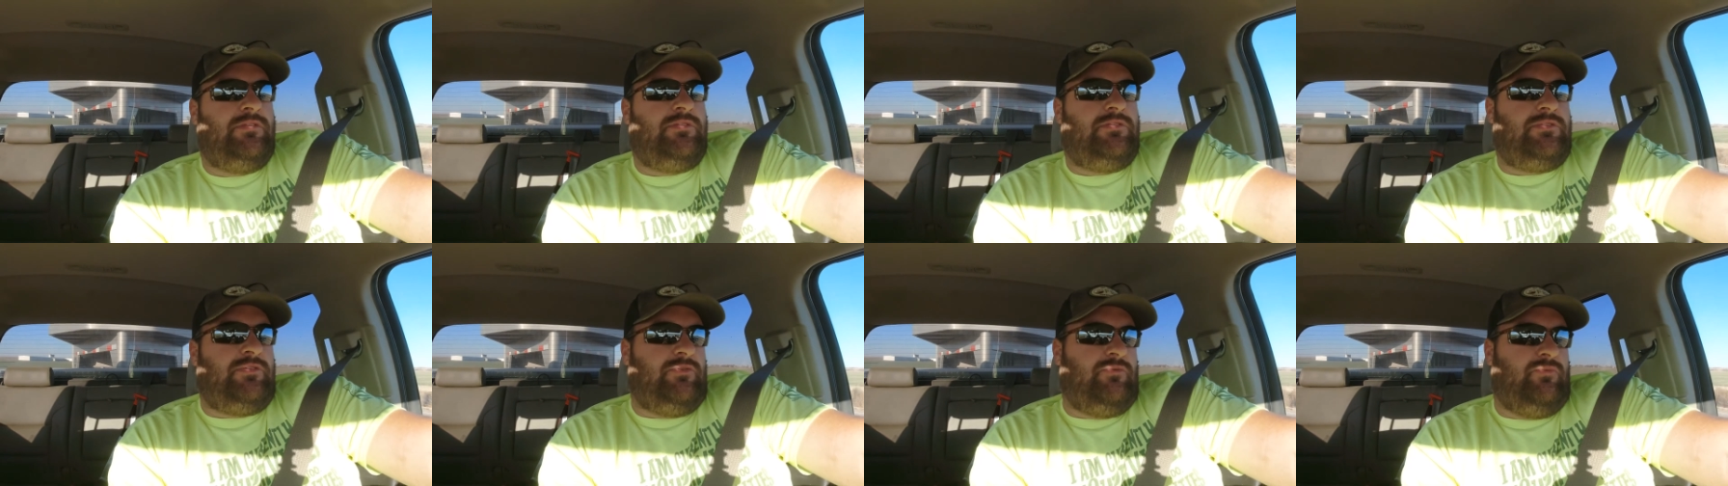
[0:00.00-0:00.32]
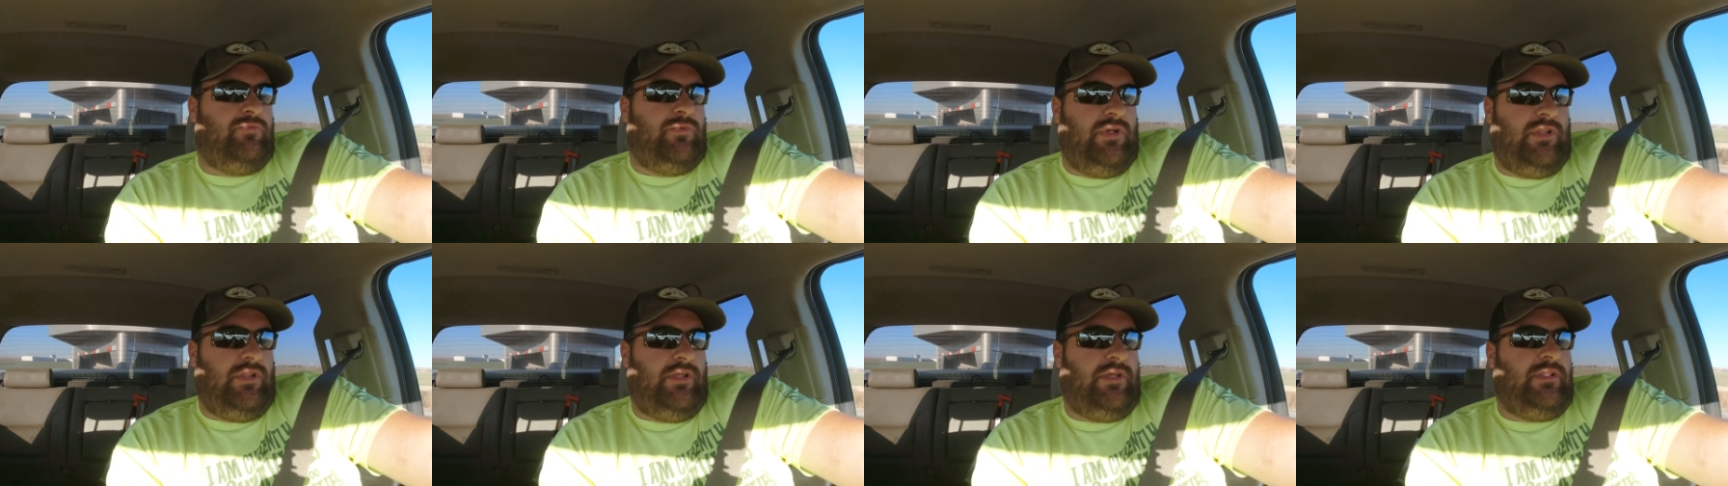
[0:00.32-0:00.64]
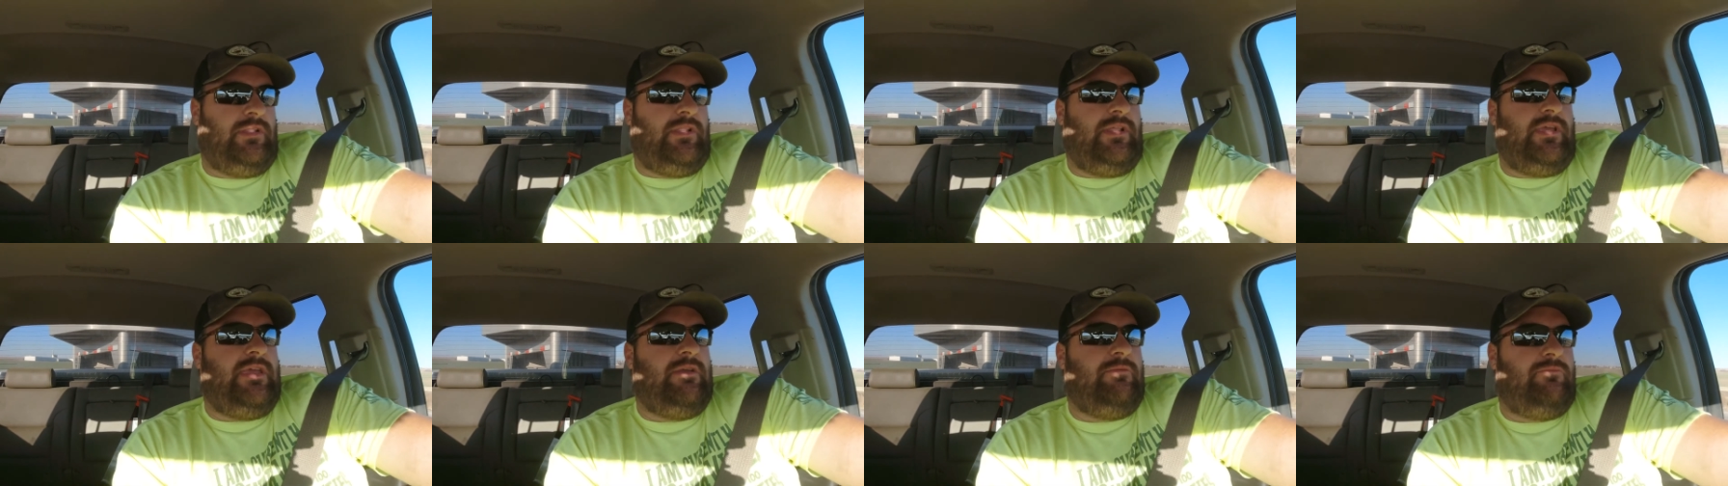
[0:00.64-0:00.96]
to
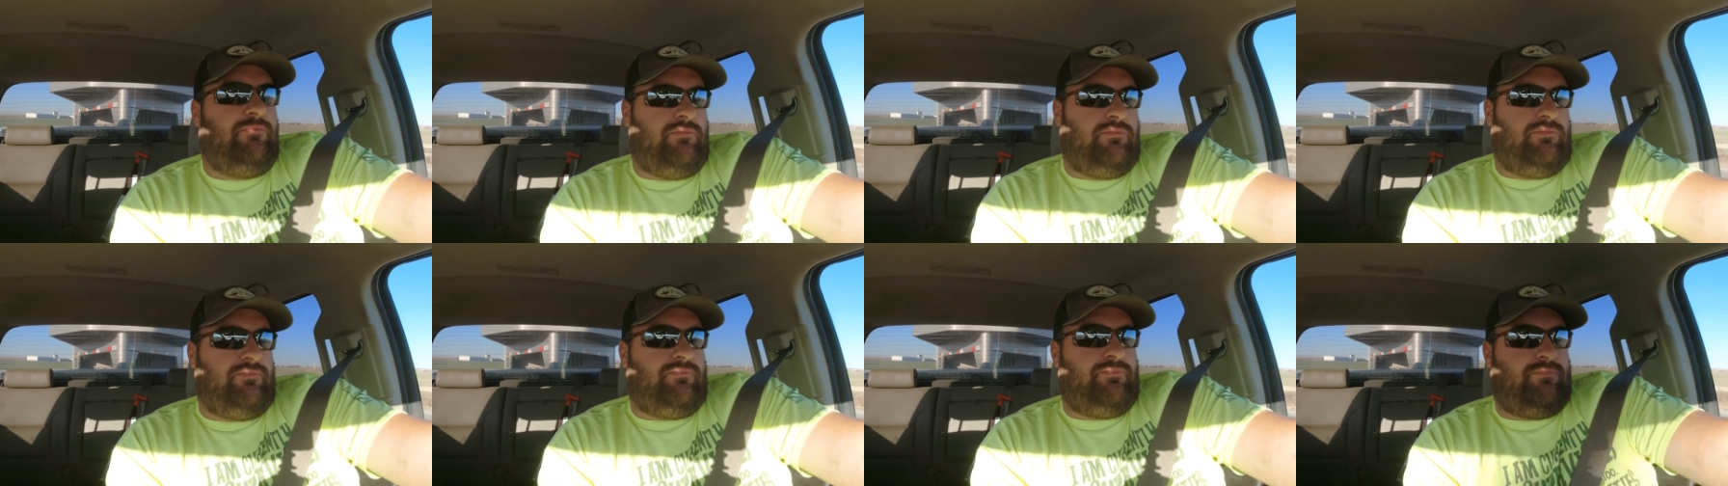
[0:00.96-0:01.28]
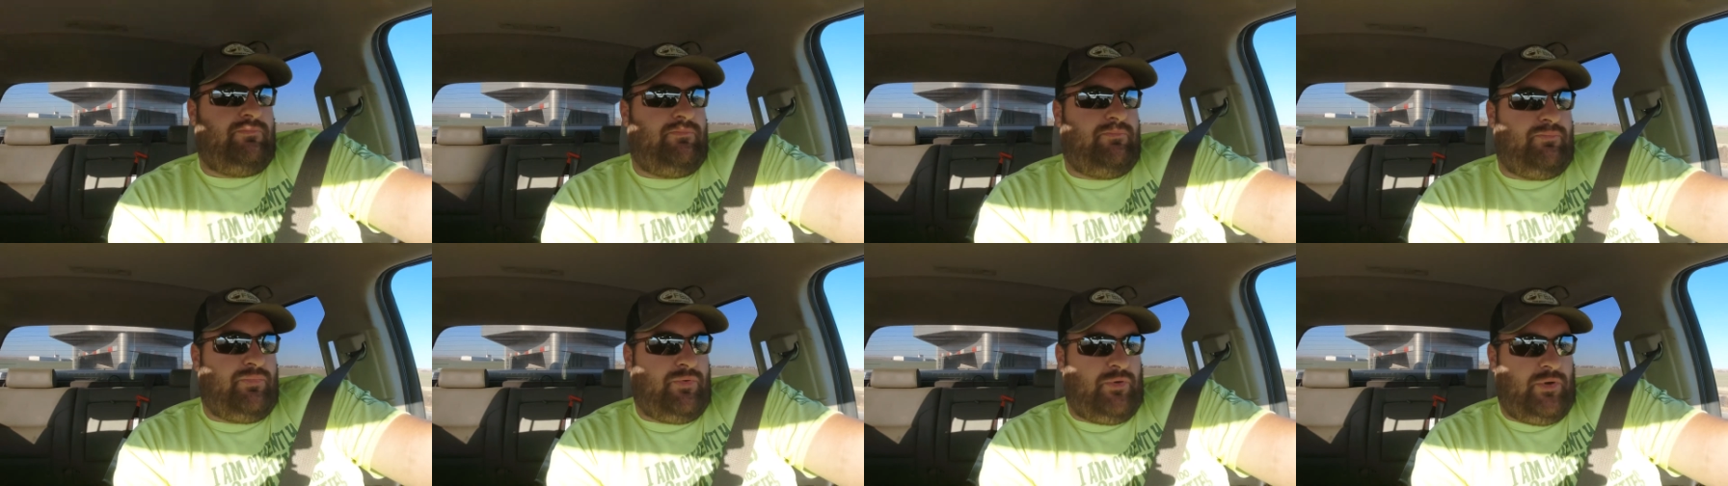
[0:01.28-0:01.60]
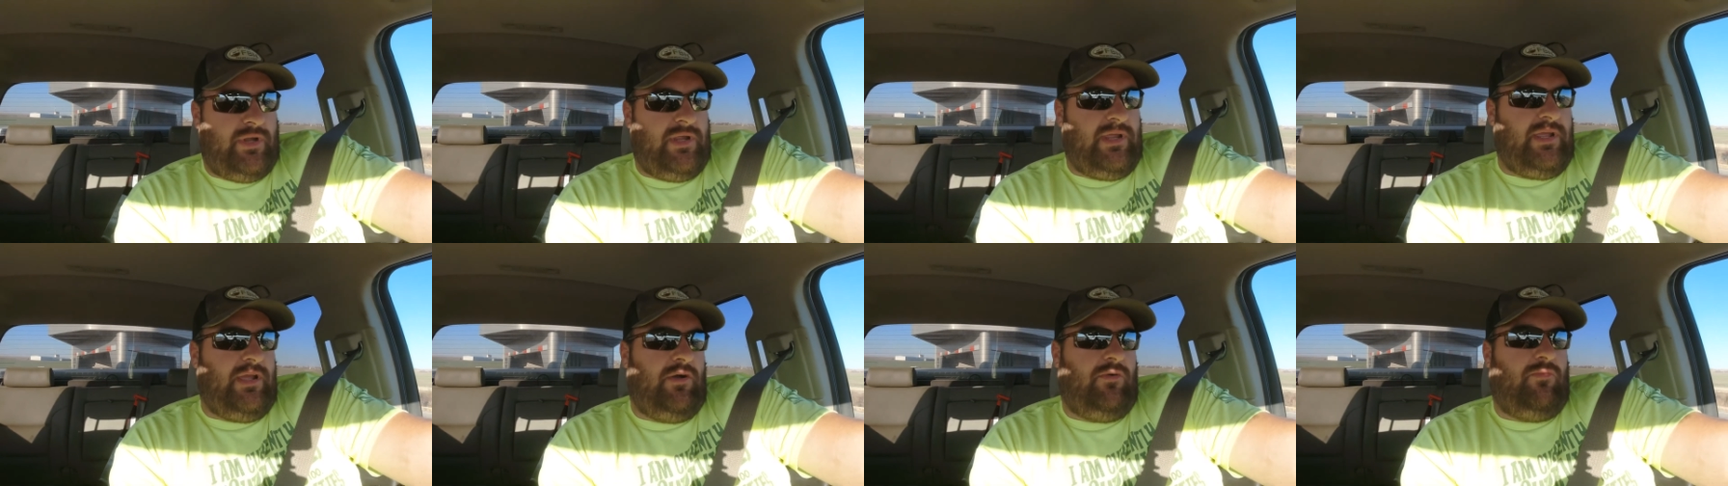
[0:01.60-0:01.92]
willingly
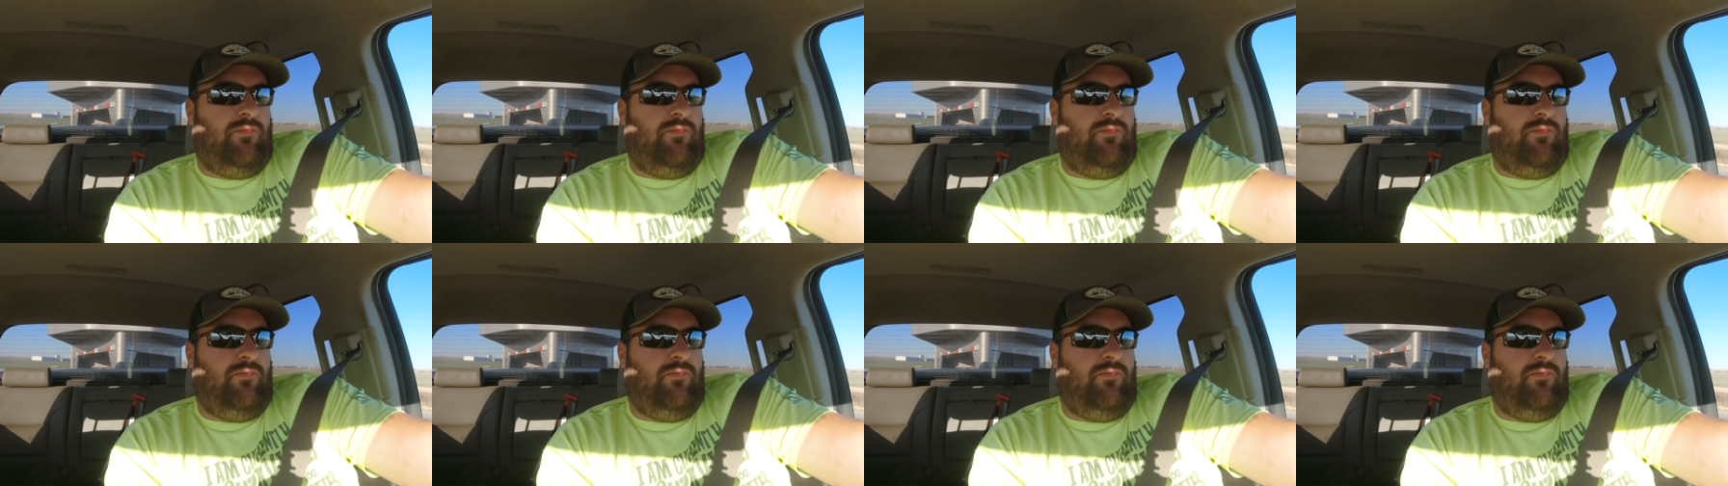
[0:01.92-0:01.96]
bring